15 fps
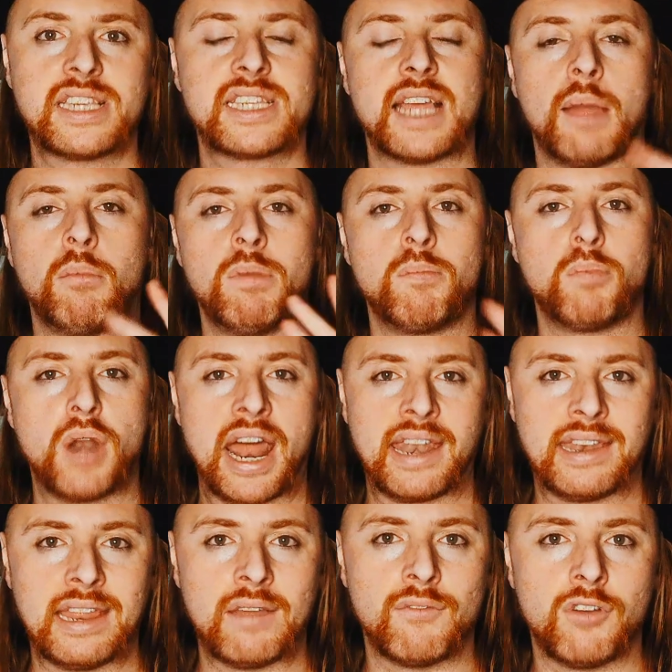this time with
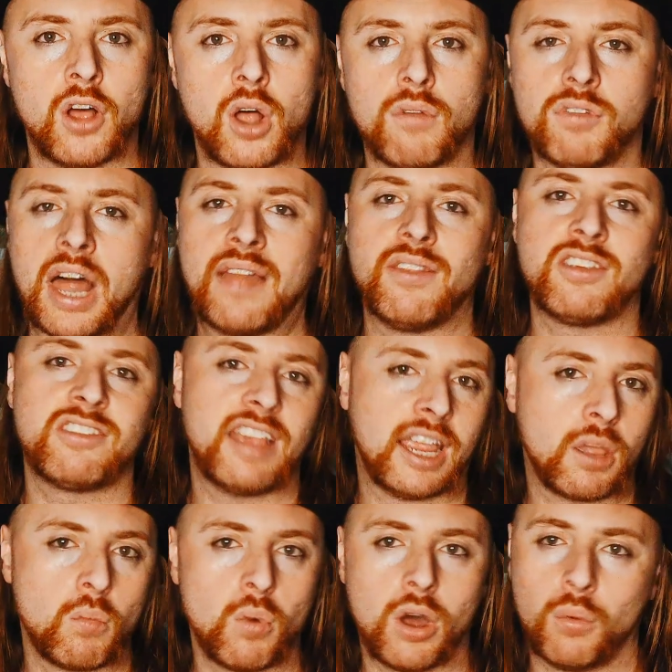Brandy involved like the
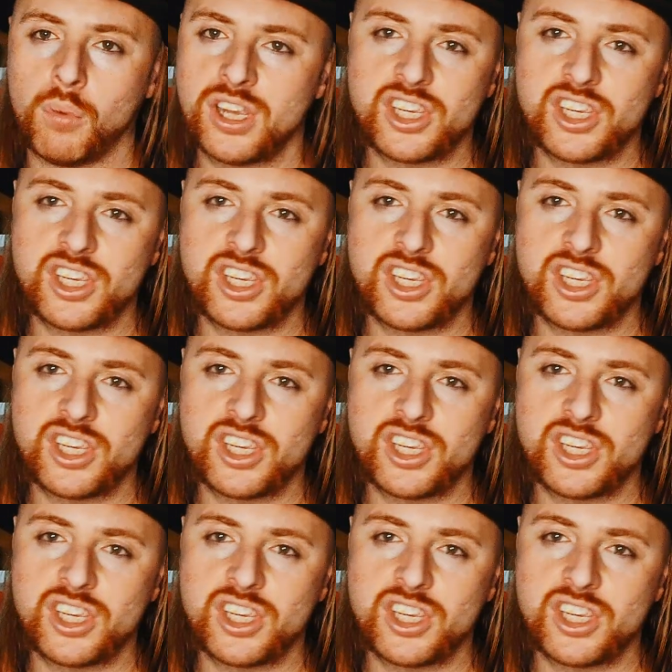second one,